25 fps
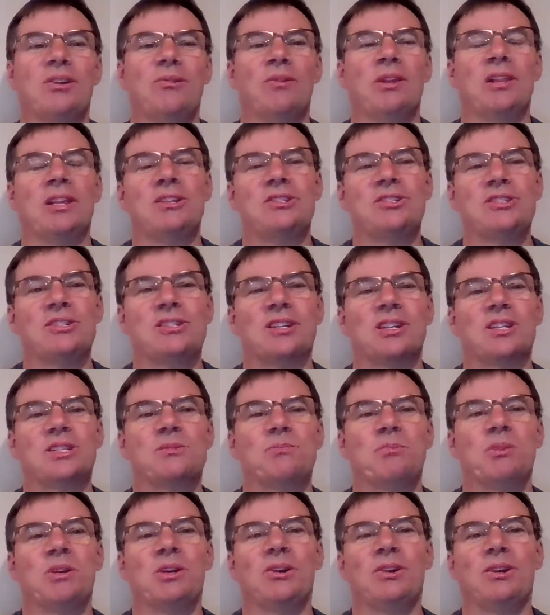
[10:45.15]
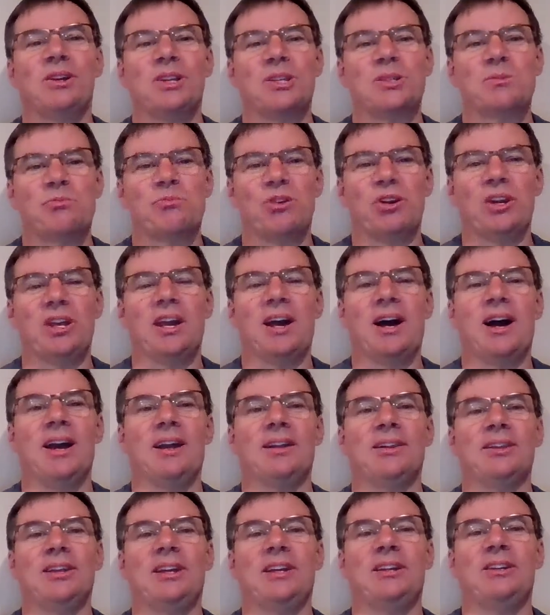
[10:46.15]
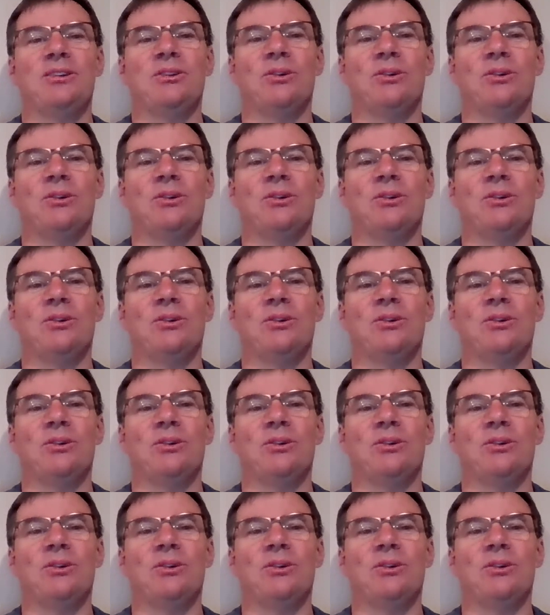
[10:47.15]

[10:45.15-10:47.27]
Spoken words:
religious experience pretty highly,